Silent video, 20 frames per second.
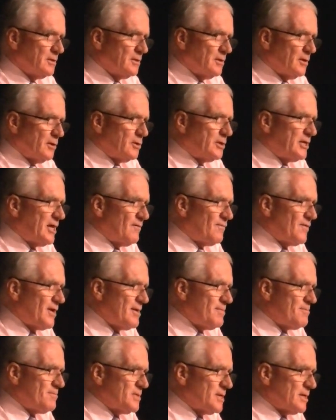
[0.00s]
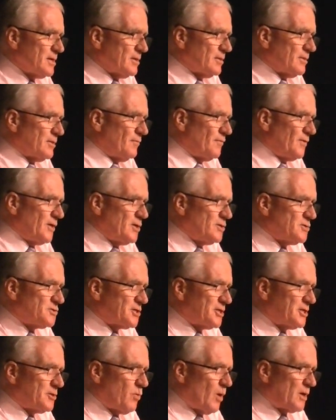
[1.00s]
who give him the views
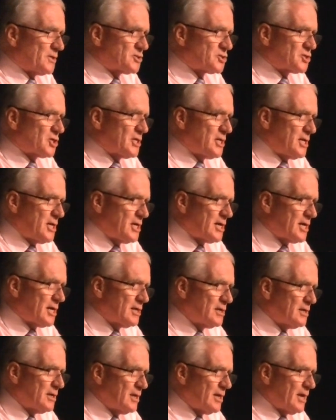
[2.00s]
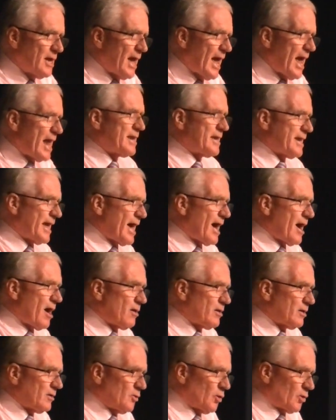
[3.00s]
that he wants to hear, and
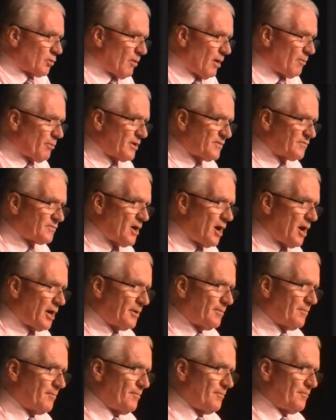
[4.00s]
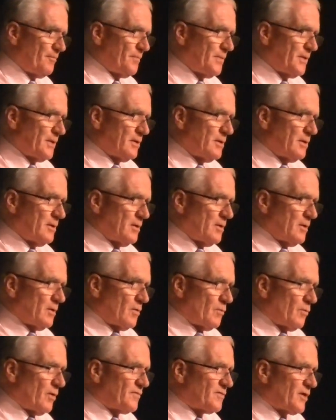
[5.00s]
now look what we've got.
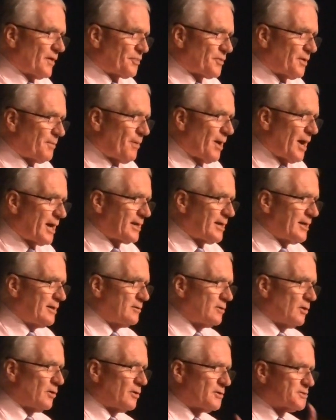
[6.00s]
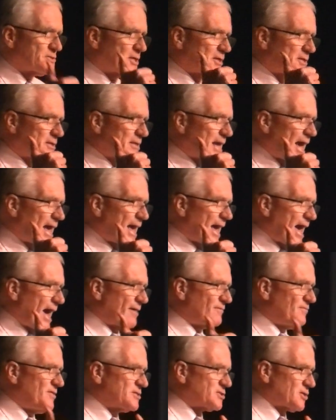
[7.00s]
We've got the Bleijie laws that
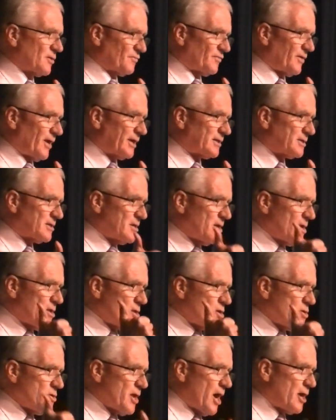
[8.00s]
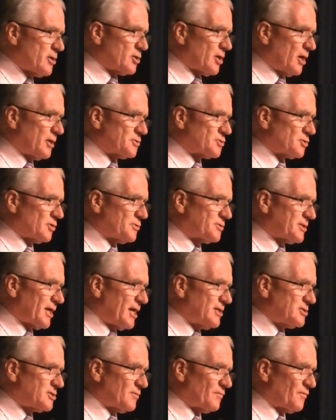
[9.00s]
have this effect. No
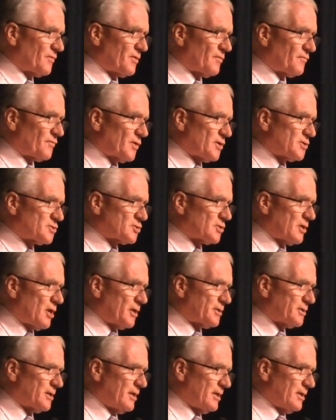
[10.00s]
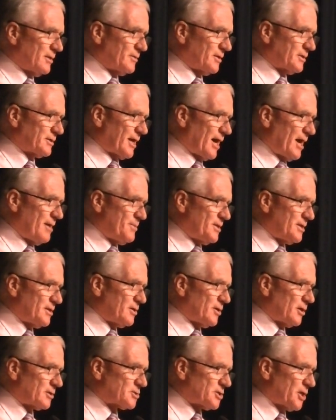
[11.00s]
consultation for the first lot that came in
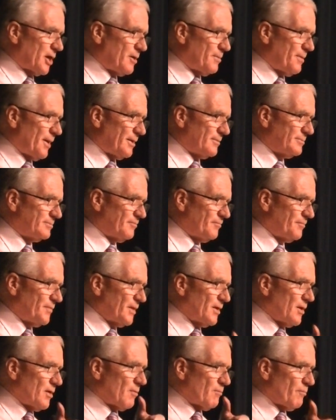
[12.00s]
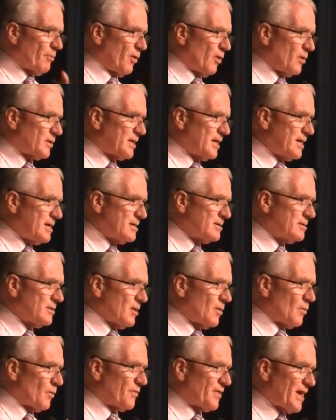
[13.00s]
October. Brought in
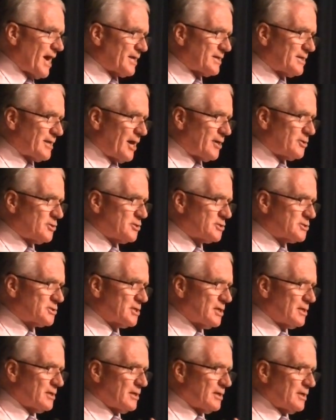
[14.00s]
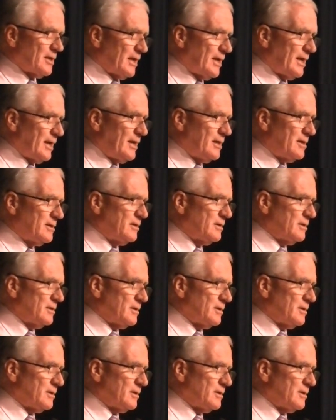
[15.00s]
without notice in